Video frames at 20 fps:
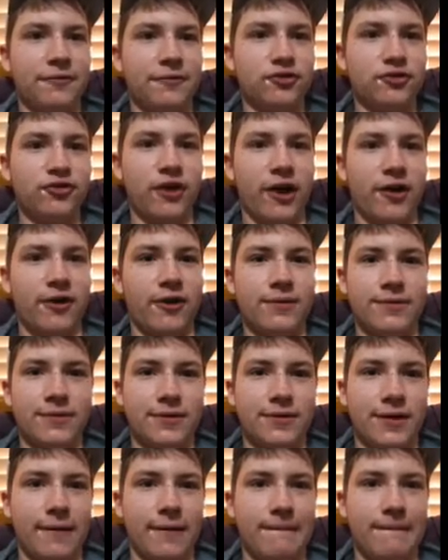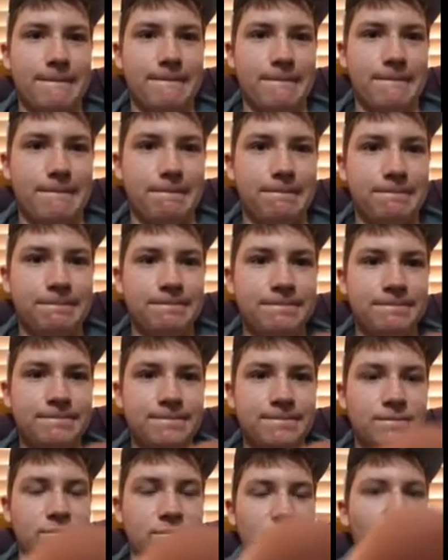try hard mode.
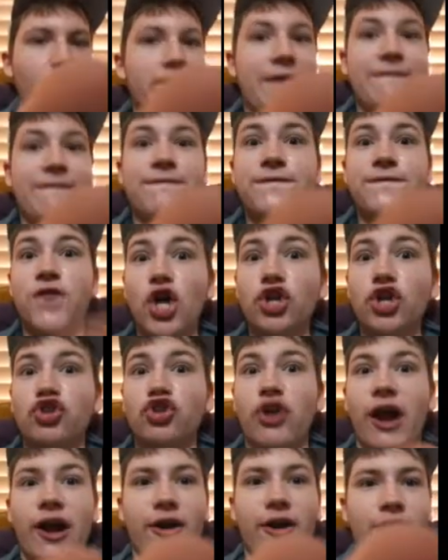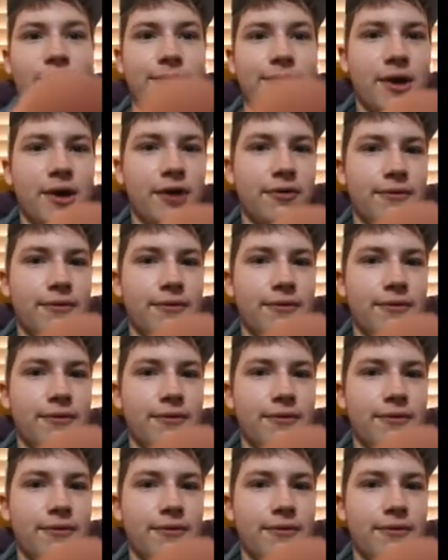Going in full try hard mode.